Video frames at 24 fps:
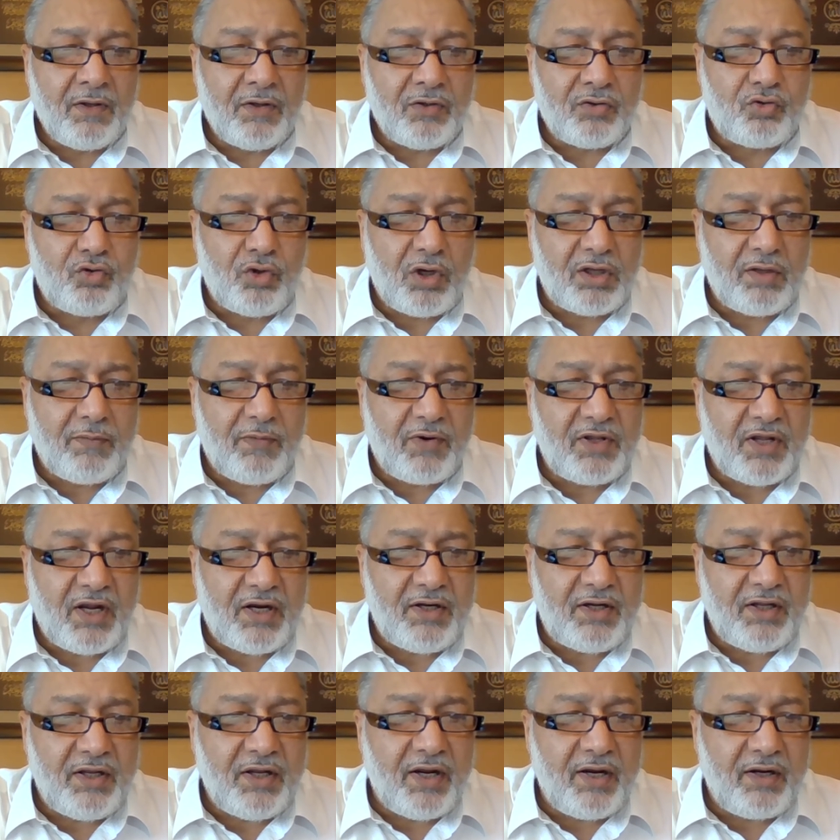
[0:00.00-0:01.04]
Surah number
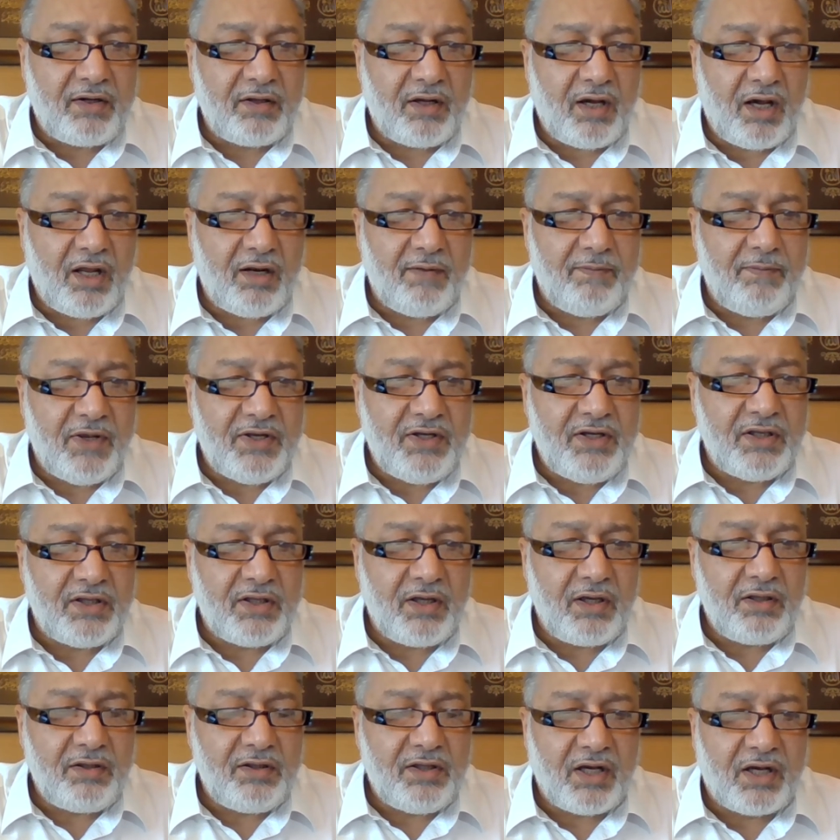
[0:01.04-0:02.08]
98,
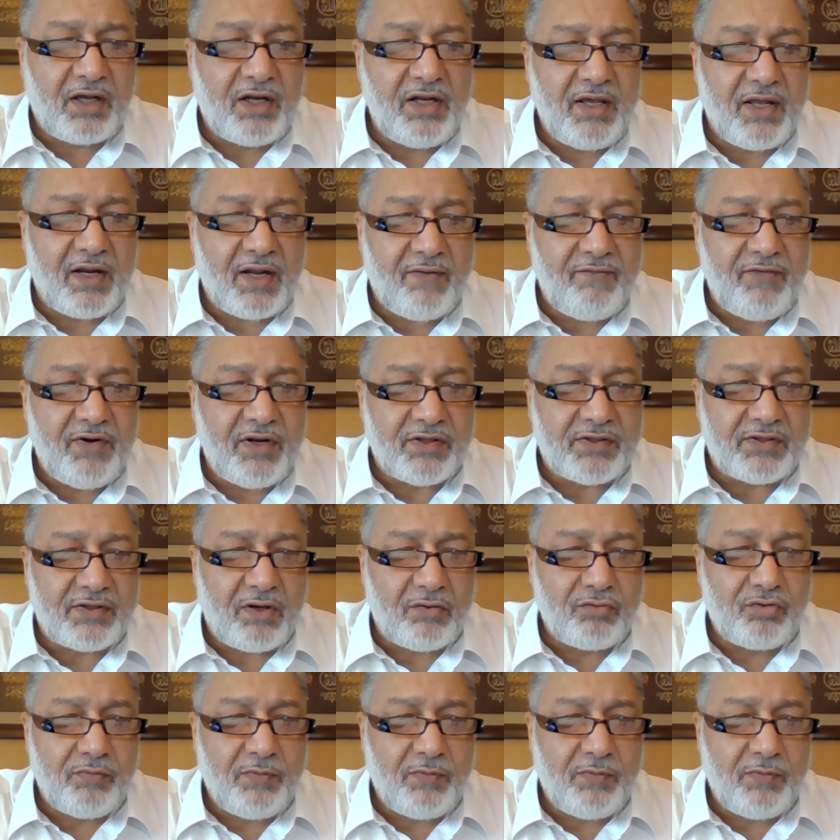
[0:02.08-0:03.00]
Al-Bayyina, the clear evidence.